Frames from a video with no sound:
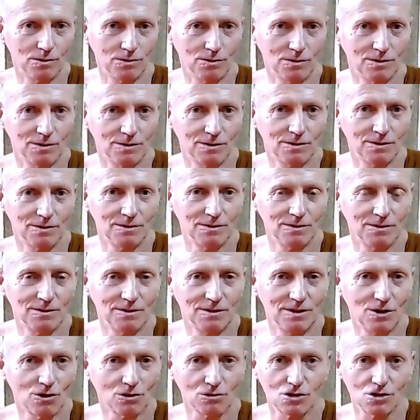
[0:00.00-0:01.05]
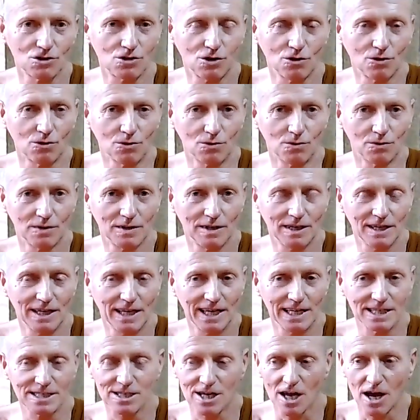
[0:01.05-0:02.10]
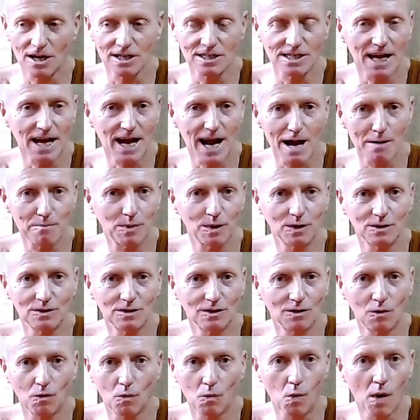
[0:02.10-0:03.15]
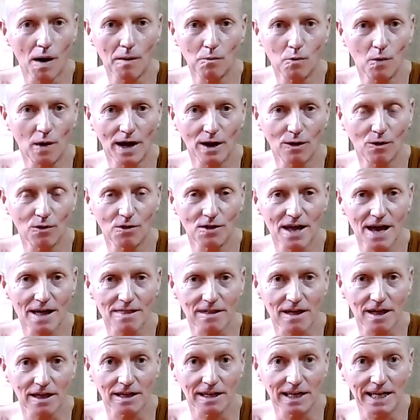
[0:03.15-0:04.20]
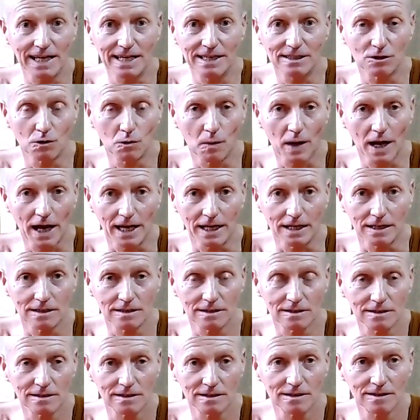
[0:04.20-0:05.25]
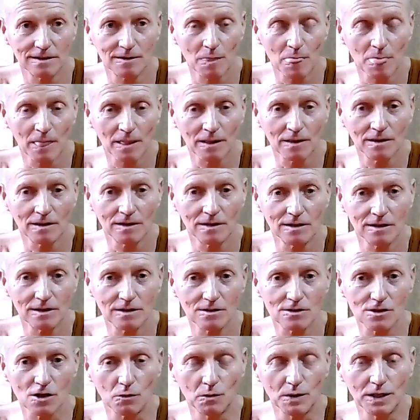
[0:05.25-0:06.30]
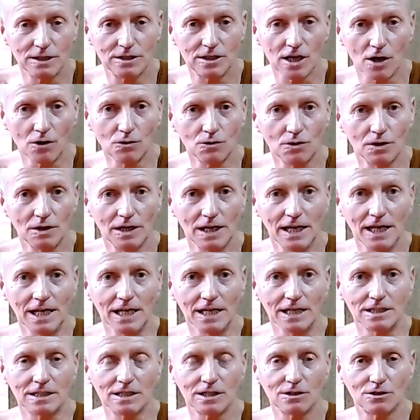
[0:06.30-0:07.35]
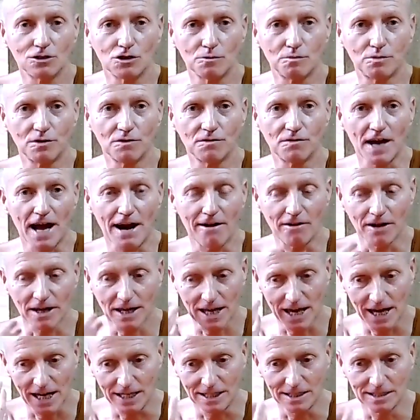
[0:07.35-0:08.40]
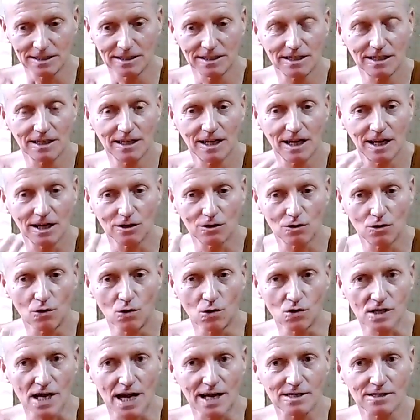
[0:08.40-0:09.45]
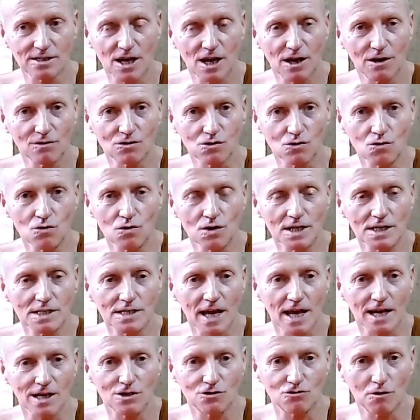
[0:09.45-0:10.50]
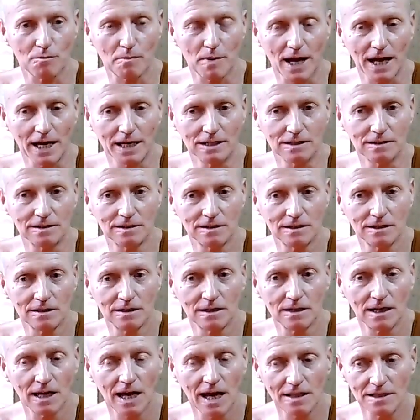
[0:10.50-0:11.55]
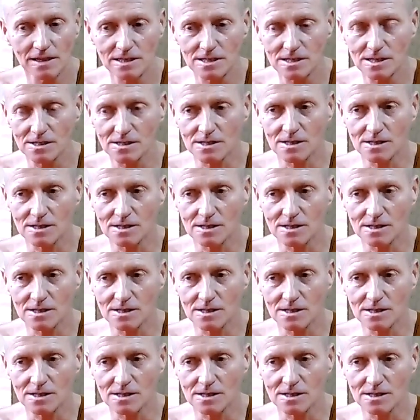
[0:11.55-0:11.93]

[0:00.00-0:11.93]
It's going to happen one way or the other, either way. So we don't need to prevaricate and cause ourselves all this extra pain. And this is the same with decision making.